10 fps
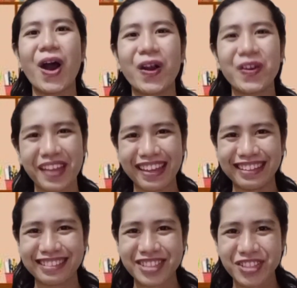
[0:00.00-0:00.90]
Okay,
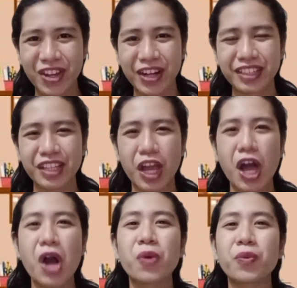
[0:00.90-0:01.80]
let's start.
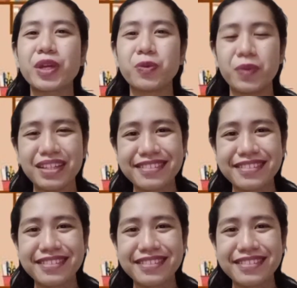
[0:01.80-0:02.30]
When we